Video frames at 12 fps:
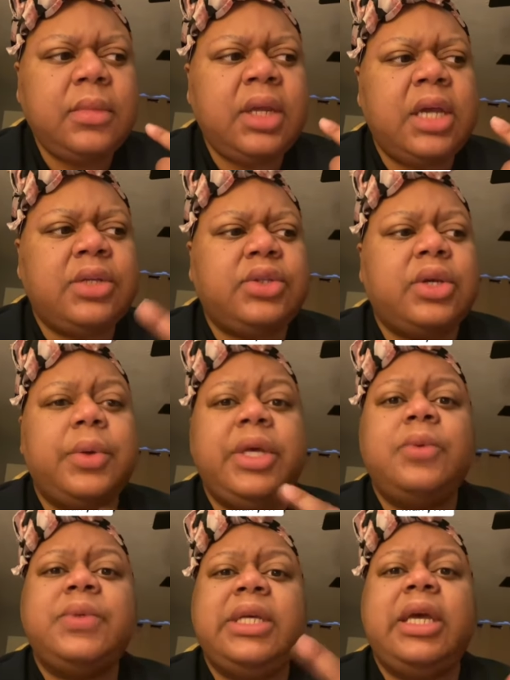And so he
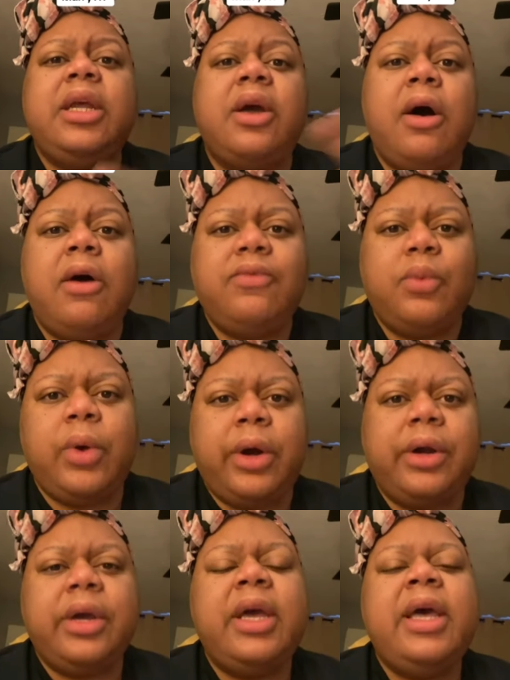was getting off work
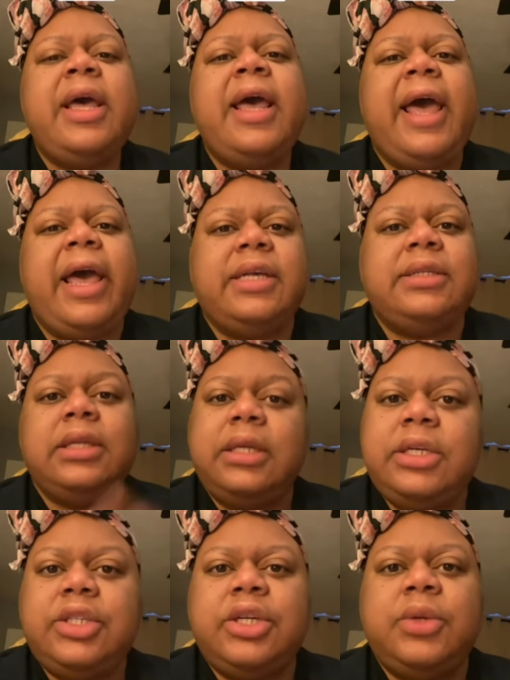as
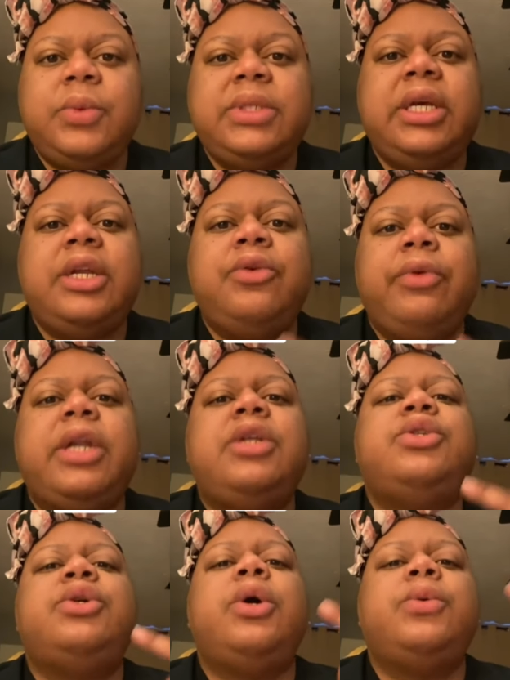Legion was getting ready to
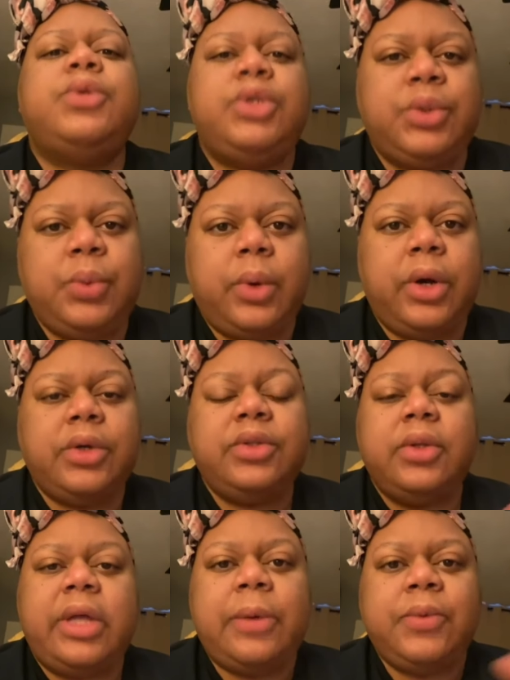go to work. So
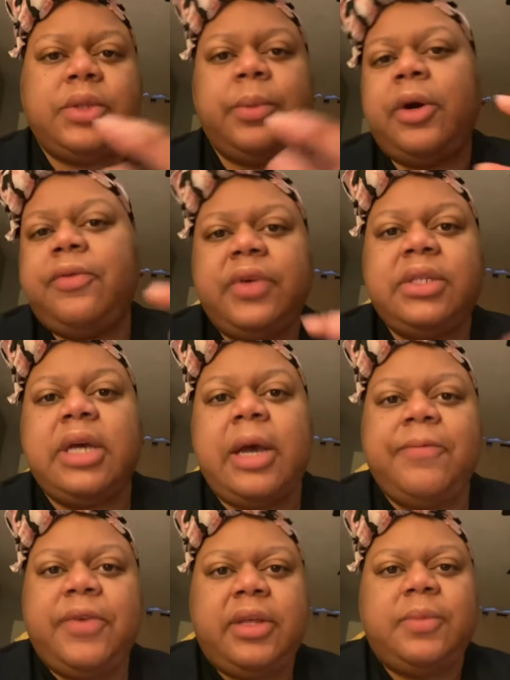that was the perfect time
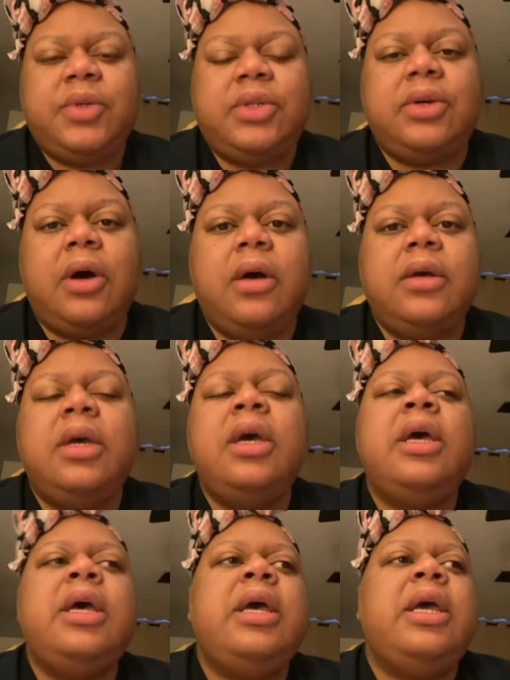to talk
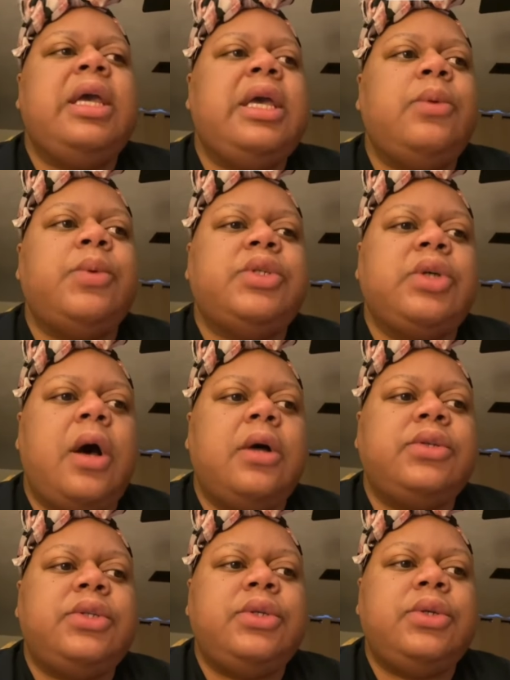he would talk
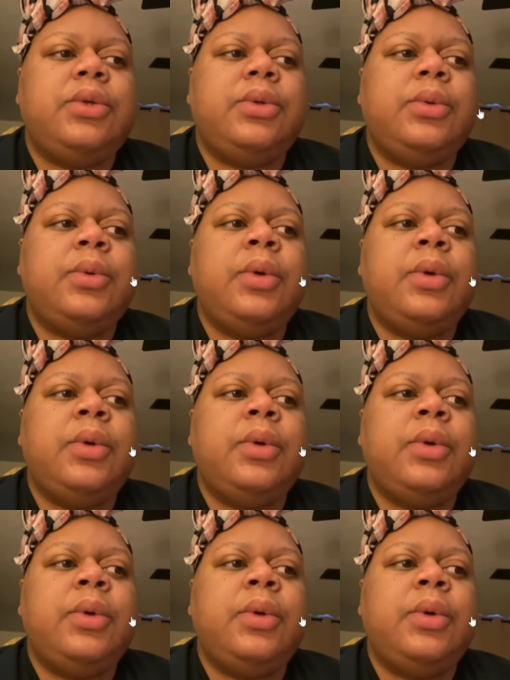to.